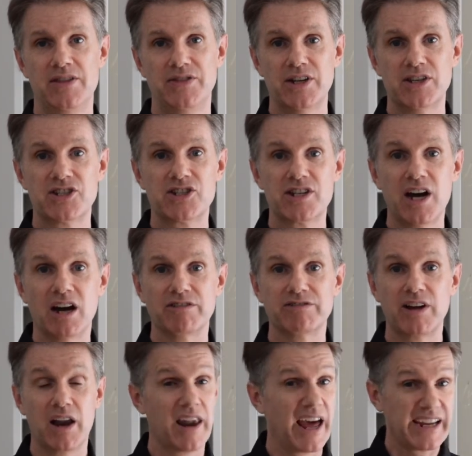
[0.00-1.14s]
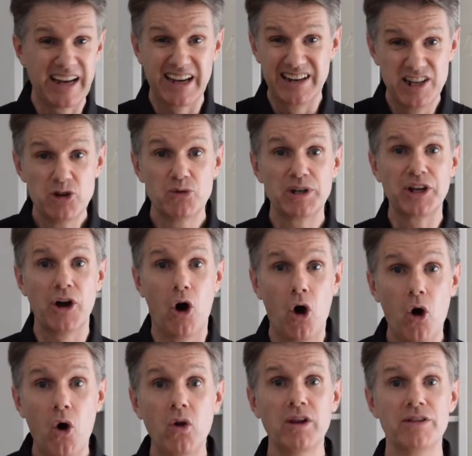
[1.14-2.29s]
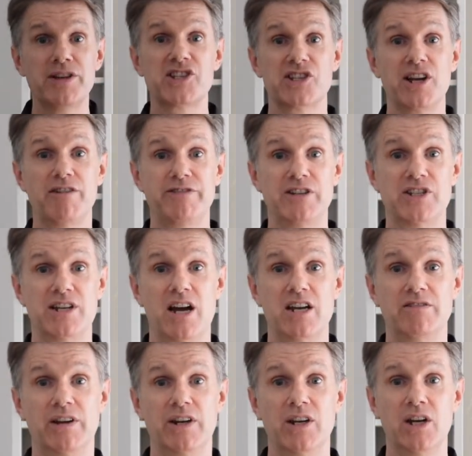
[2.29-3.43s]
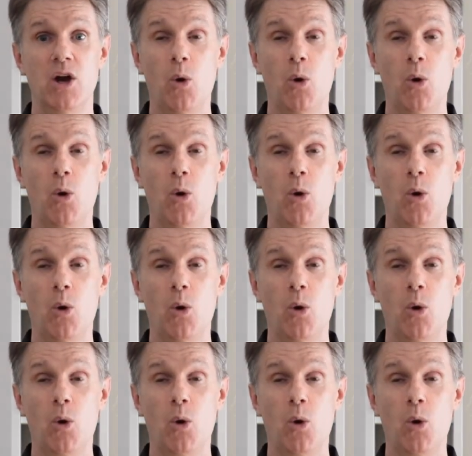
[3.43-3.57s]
the stuff, like literally all of the stuff inside of it,